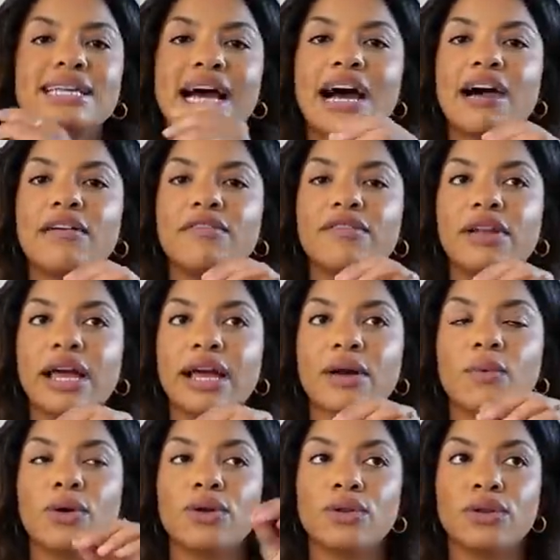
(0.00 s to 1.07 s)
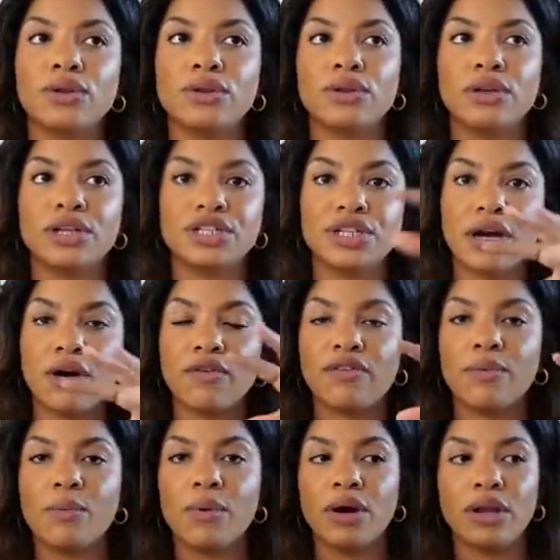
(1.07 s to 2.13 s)
to have like one on a shelf
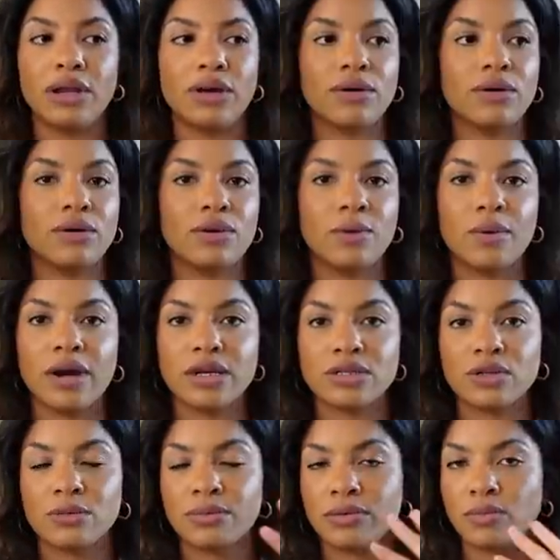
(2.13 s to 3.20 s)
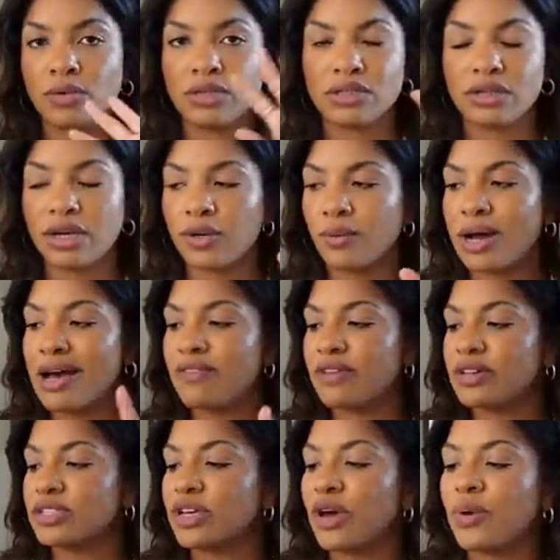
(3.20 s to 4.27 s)
and one on a worktop on one side or
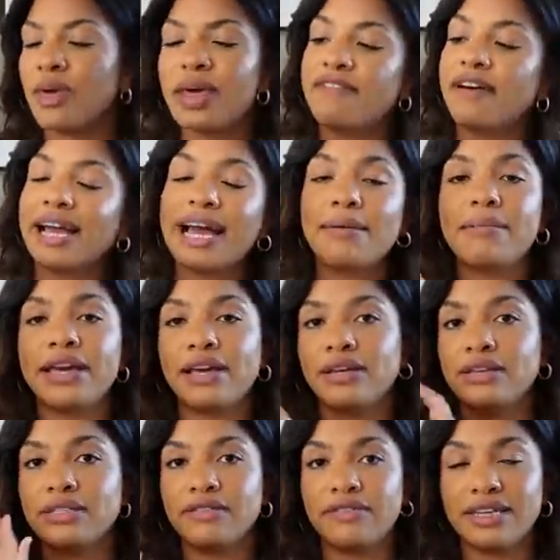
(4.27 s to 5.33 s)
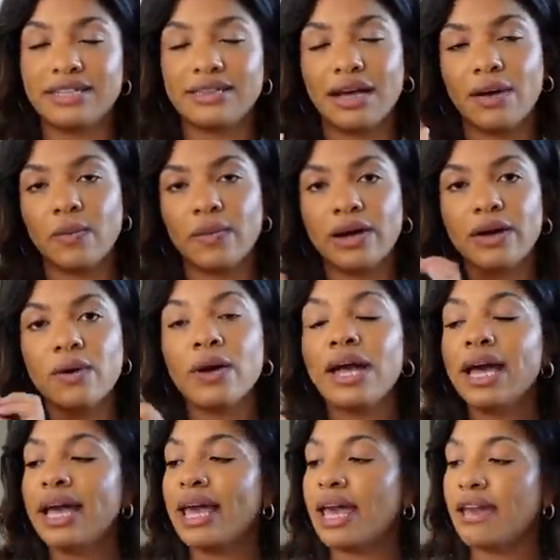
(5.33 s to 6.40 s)
whatever. So if I can make use of this, I will.
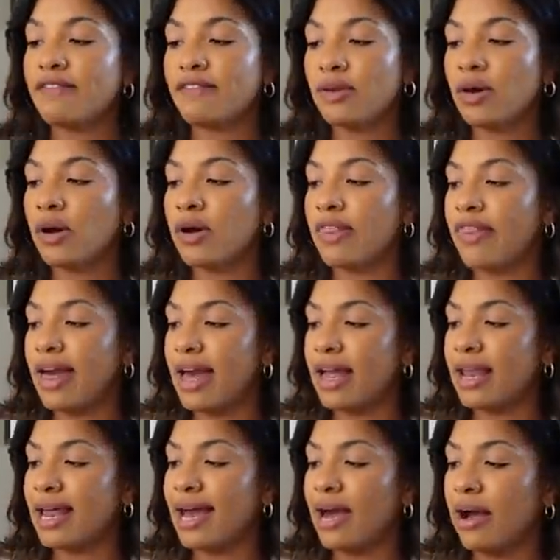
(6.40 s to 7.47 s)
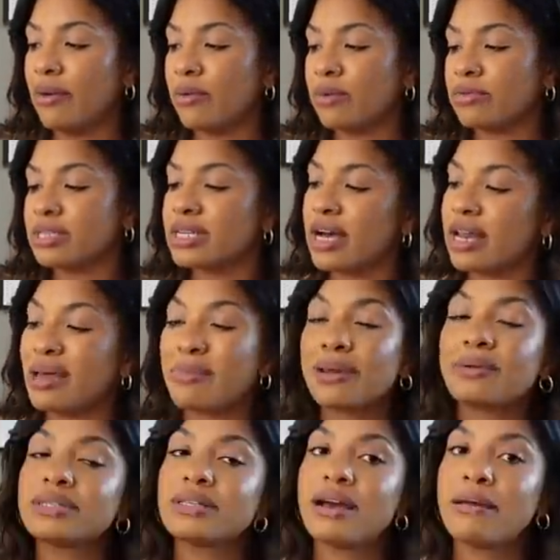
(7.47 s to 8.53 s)
If not, then I will return it. But
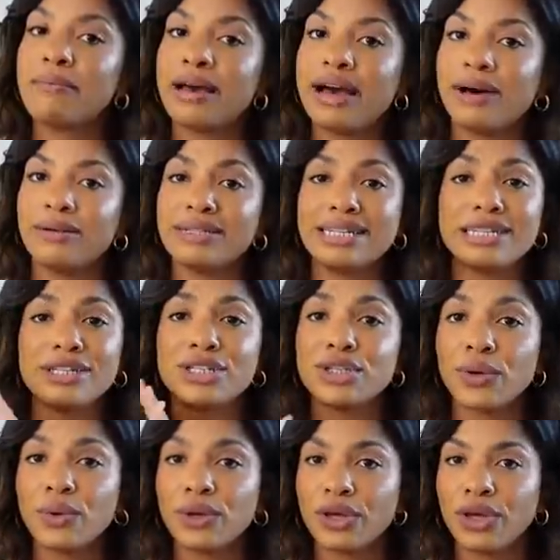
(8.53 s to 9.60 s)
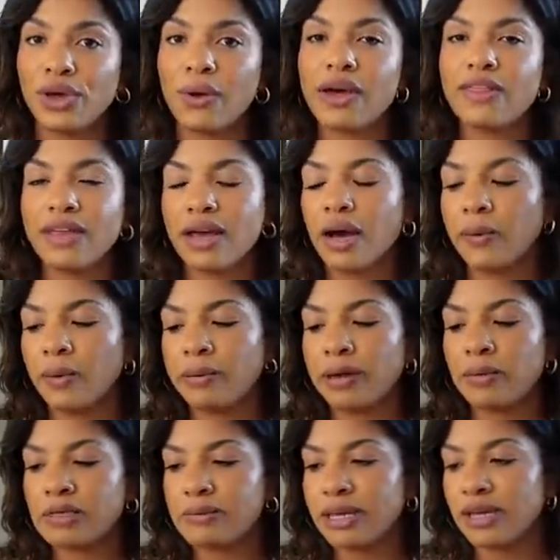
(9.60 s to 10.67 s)
it was £9 and it's so cute. I think I will be
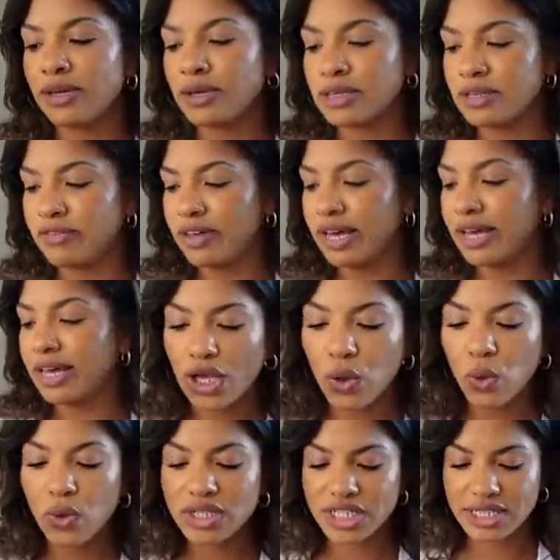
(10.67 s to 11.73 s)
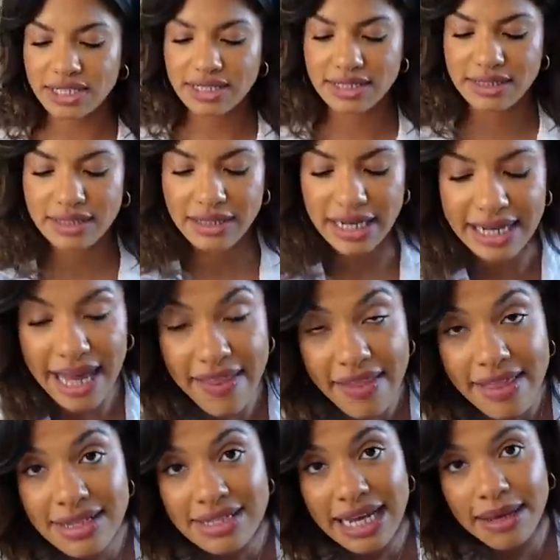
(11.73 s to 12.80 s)
able to make use of it. Gorgeous. And yeah,
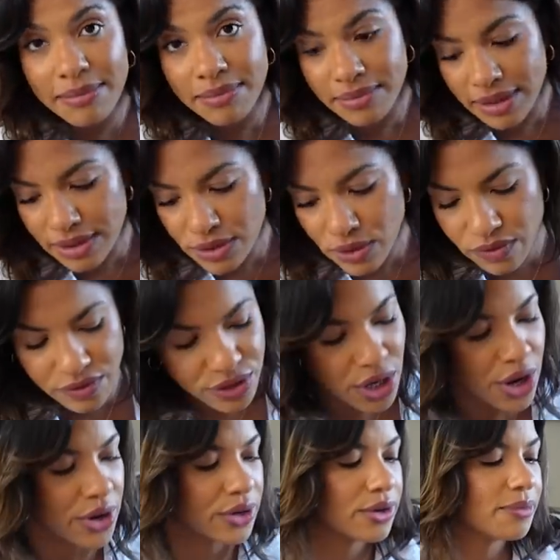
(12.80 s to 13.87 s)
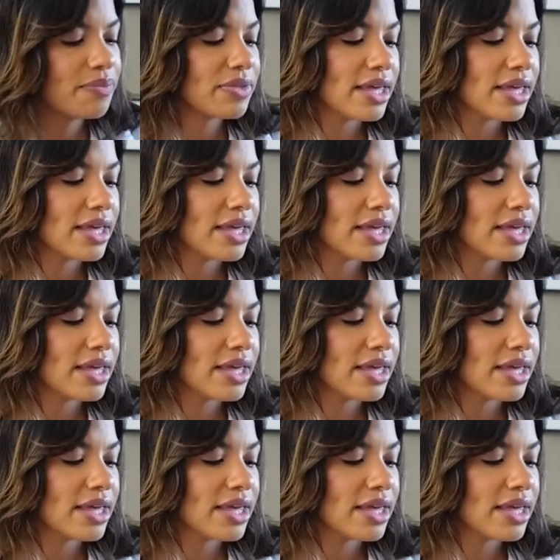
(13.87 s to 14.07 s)
they're the same sort of tone.